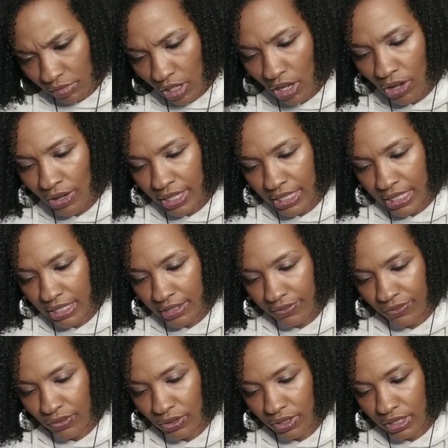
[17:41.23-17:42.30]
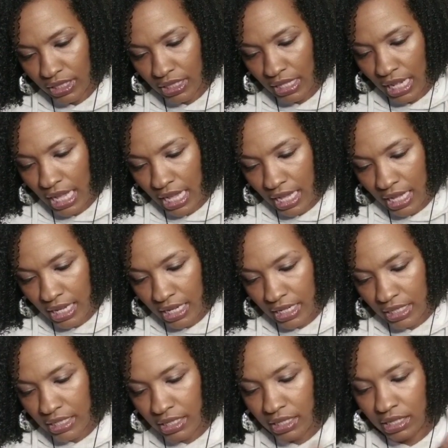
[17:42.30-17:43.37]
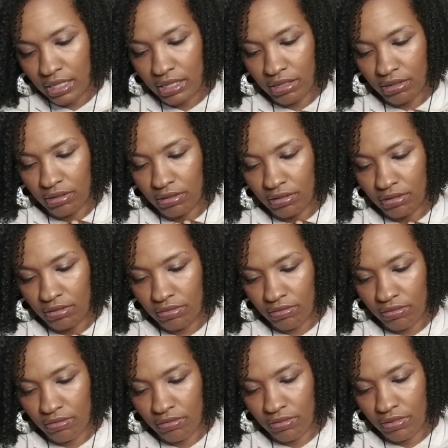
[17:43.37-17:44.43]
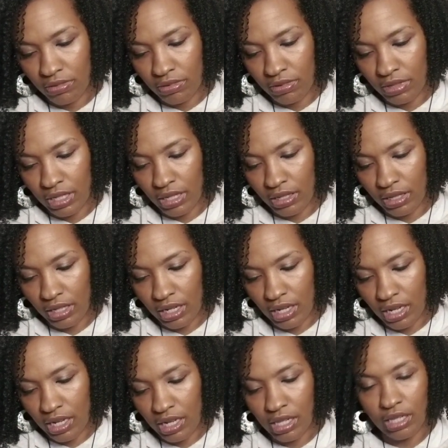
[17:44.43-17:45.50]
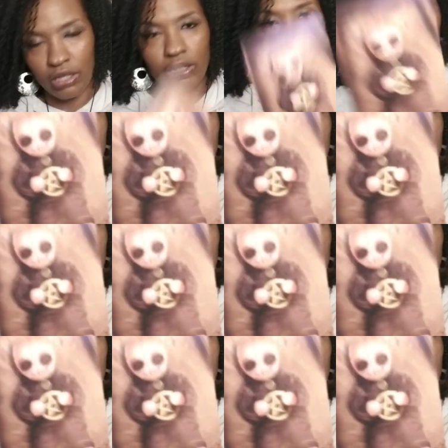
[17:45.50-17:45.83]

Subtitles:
oh, I see the forest in the eyes, this little thing on the collar,